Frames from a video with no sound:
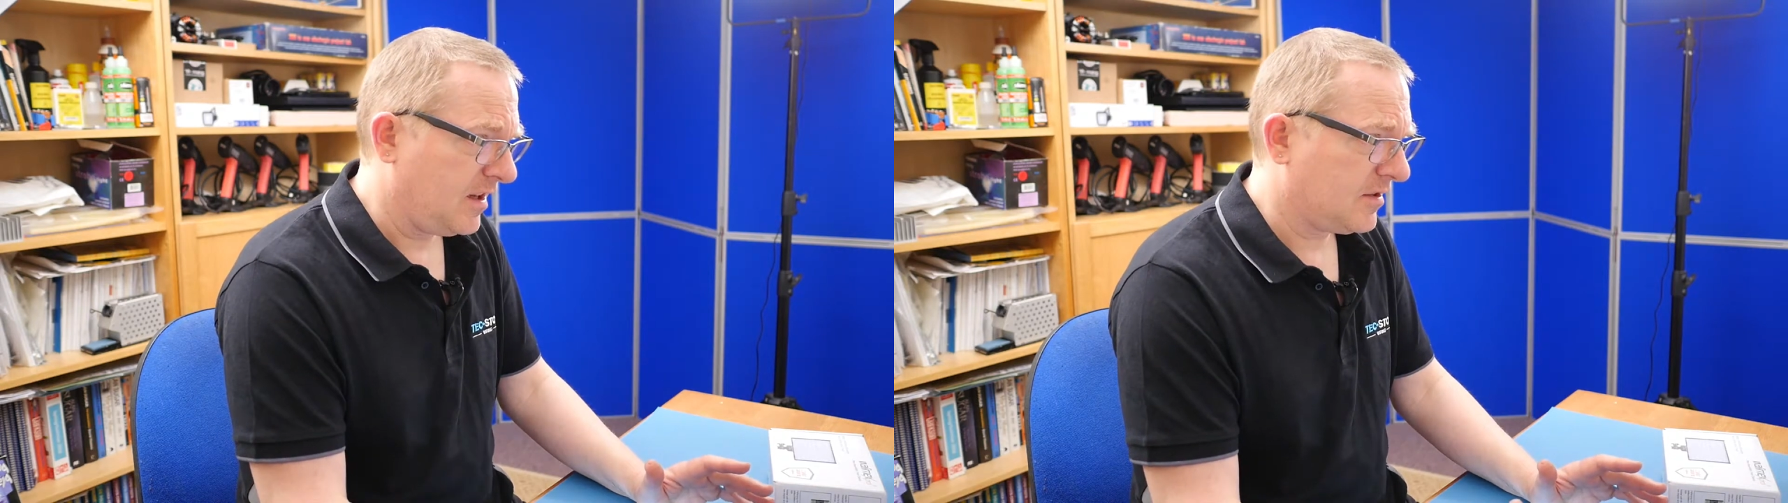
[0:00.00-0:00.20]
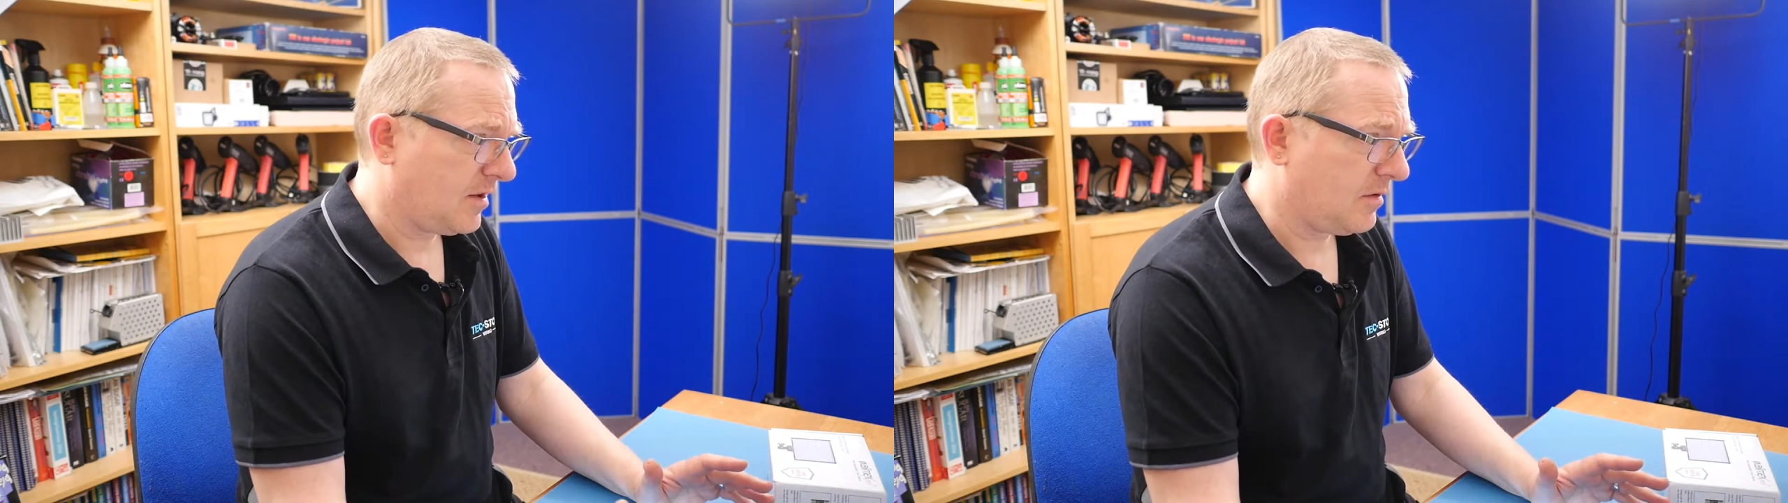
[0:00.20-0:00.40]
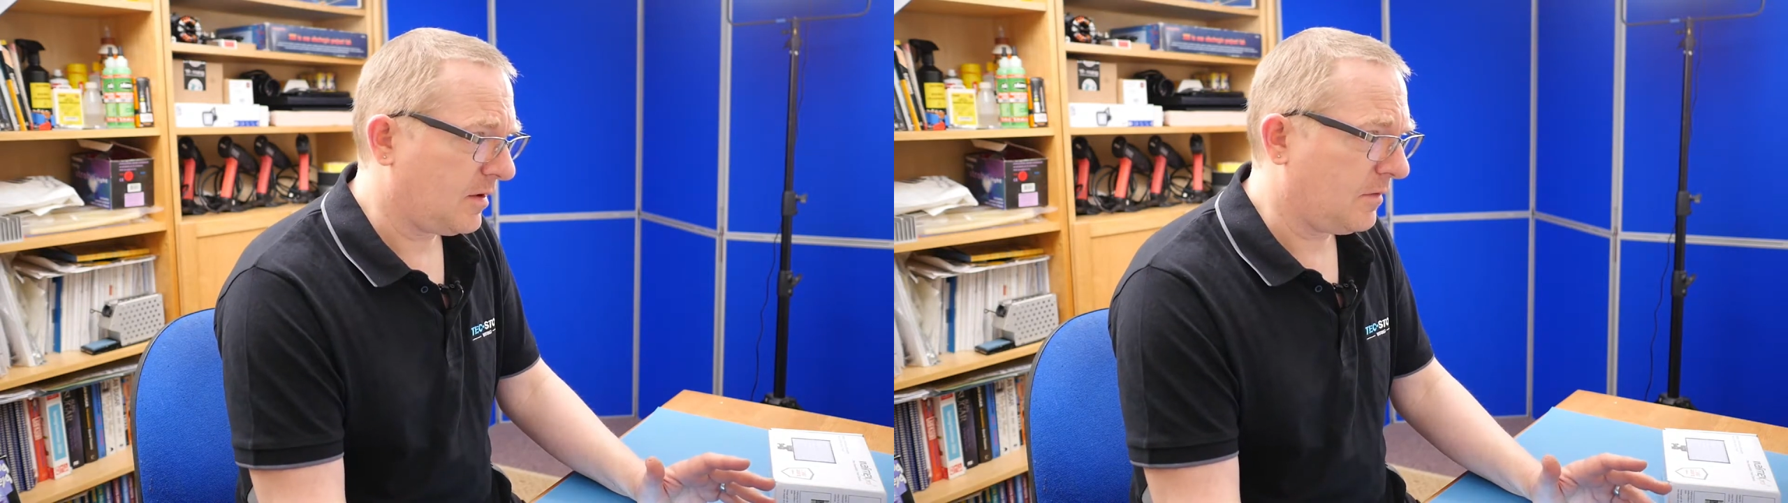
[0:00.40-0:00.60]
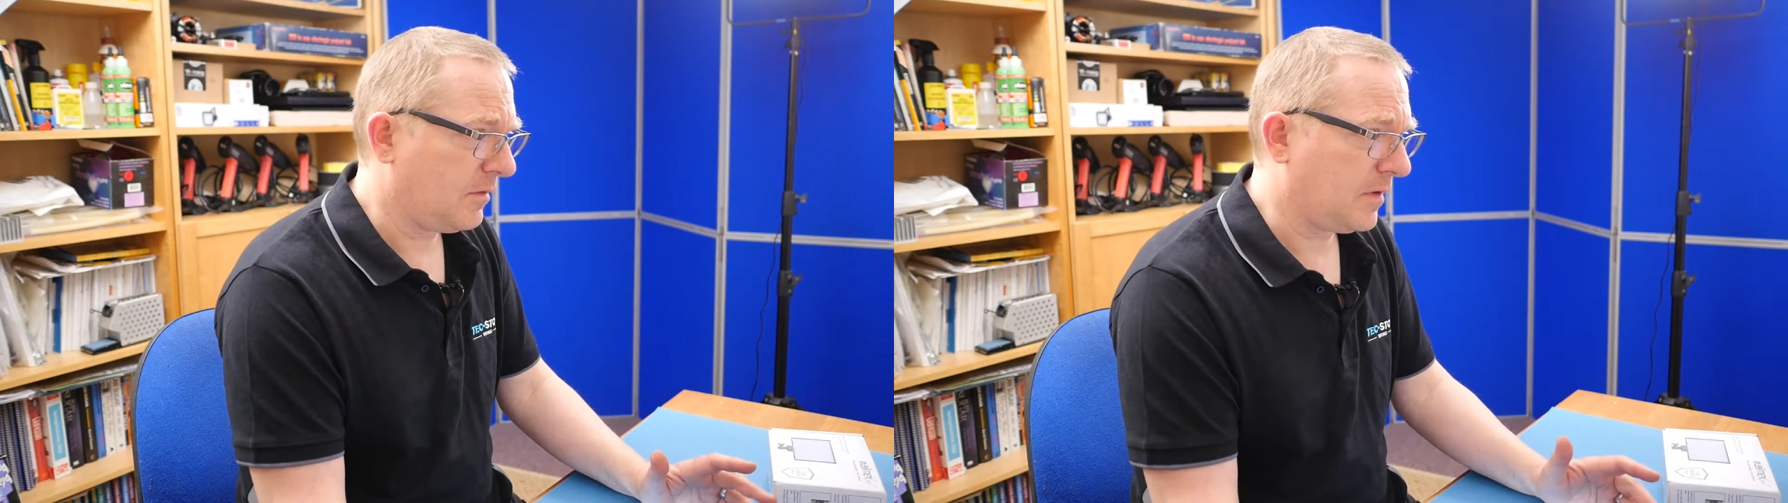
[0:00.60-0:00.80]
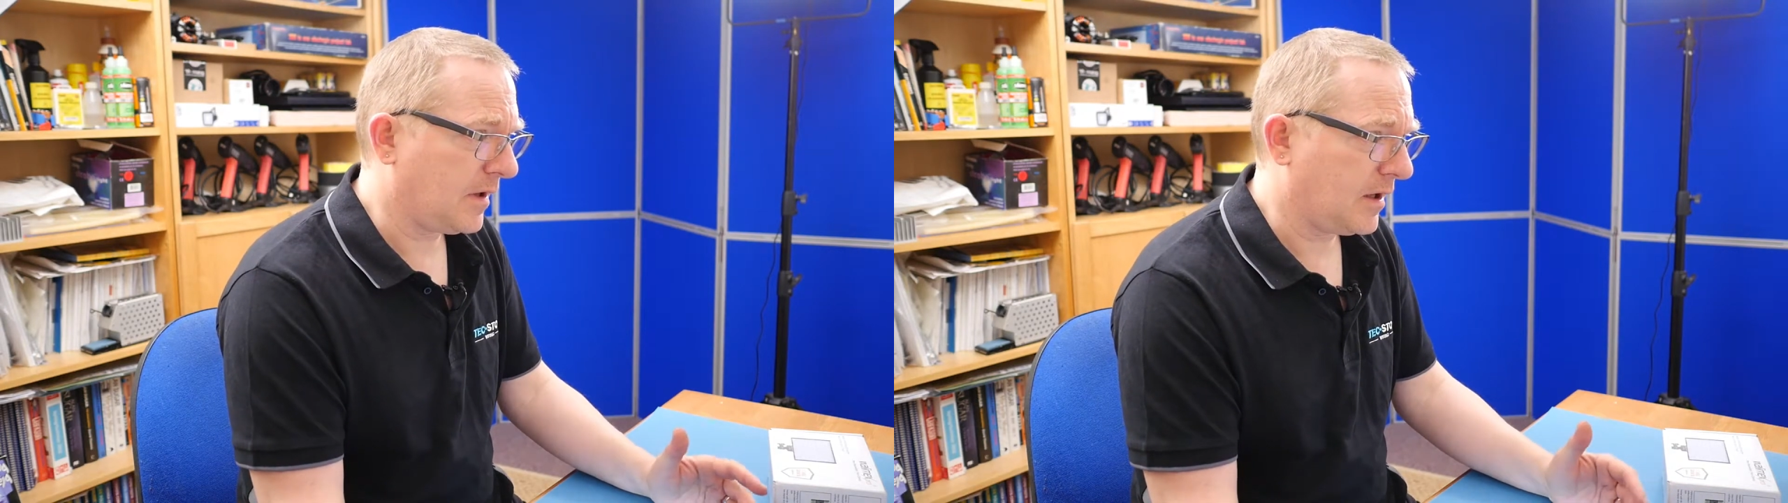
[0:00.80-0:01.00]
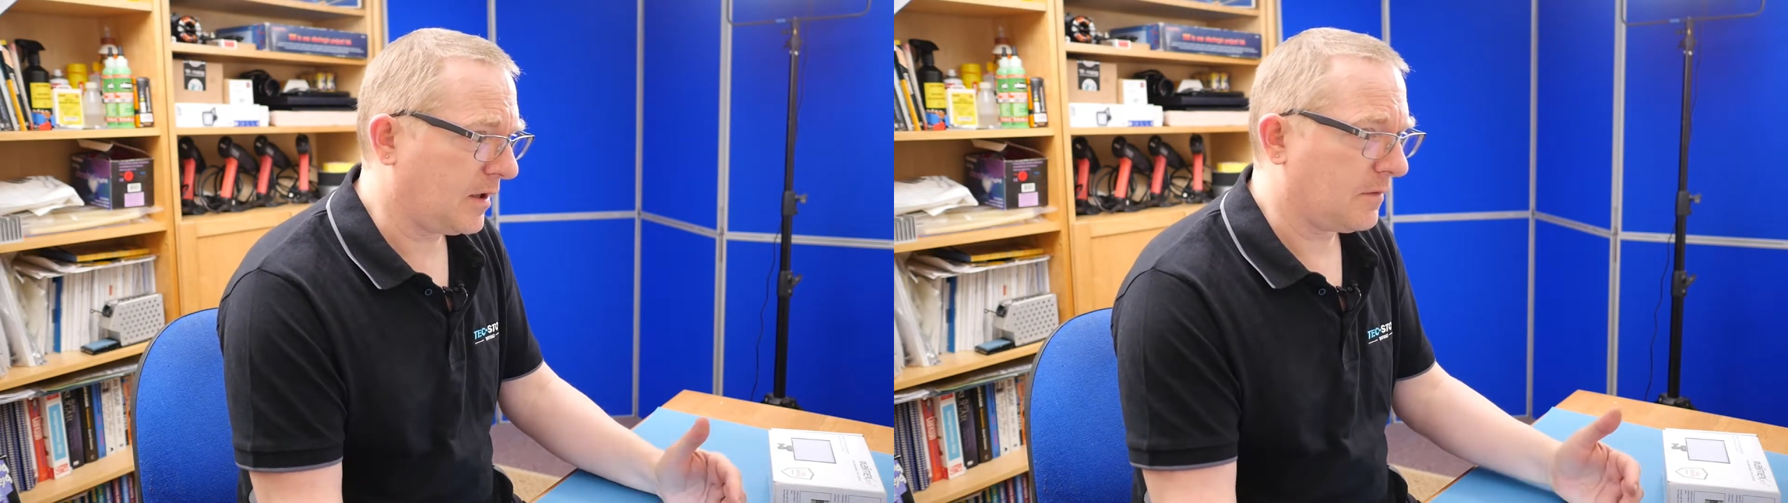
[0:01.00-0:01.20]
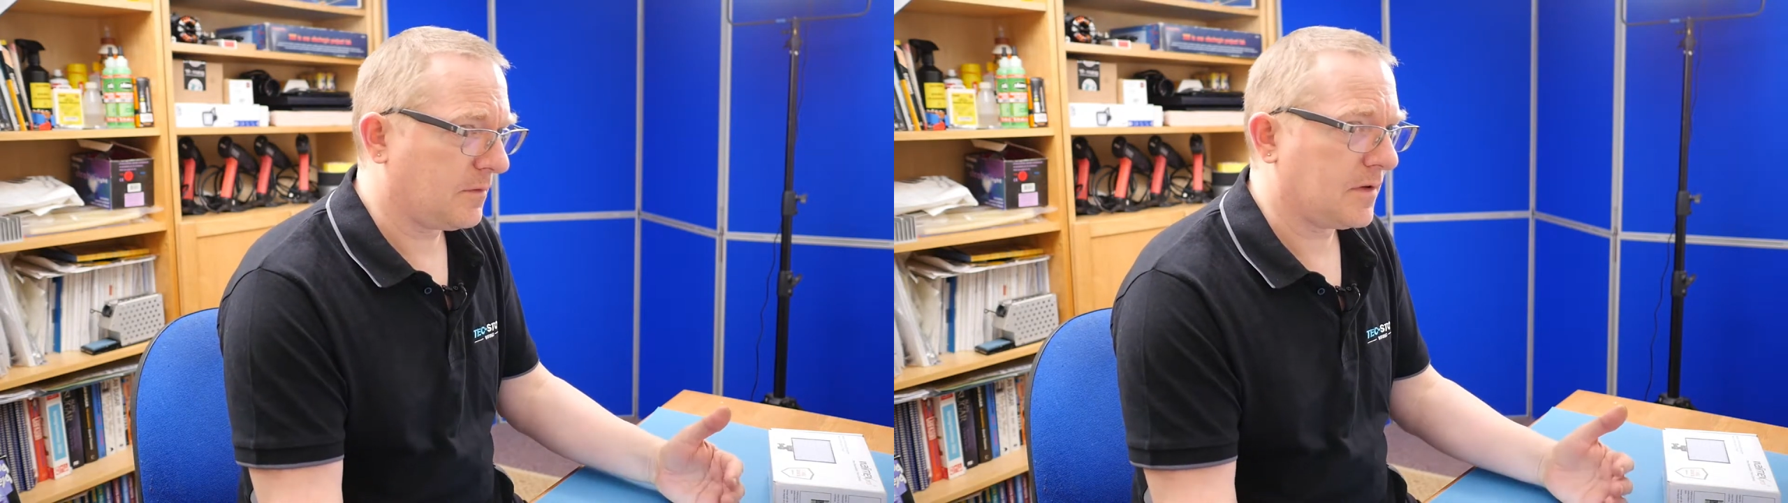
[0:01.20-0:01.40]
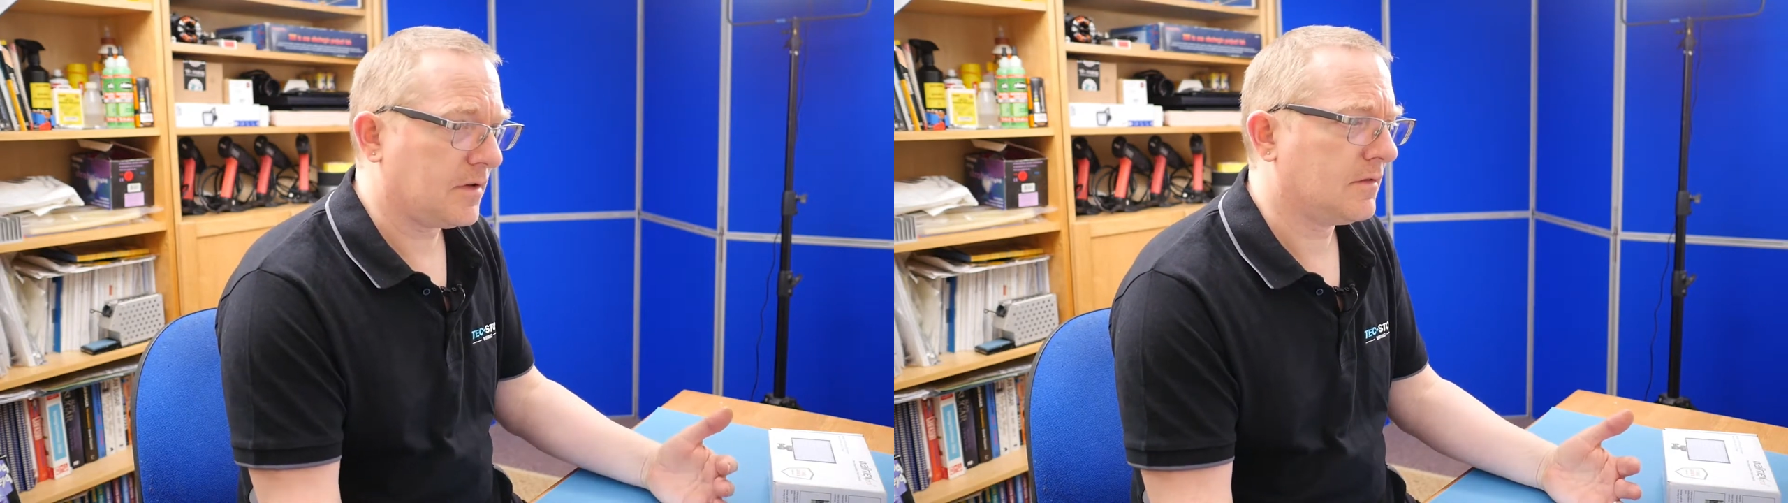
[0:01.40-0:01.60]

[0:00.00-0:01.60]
So if you're thinking of